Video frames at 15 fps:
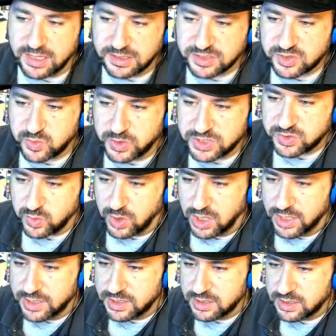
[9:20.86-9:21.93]
the Switch
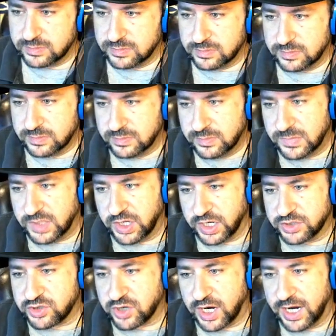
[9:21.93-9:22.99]
1? You
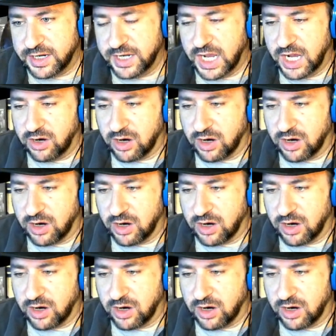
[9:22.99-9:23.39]
gonna try it now?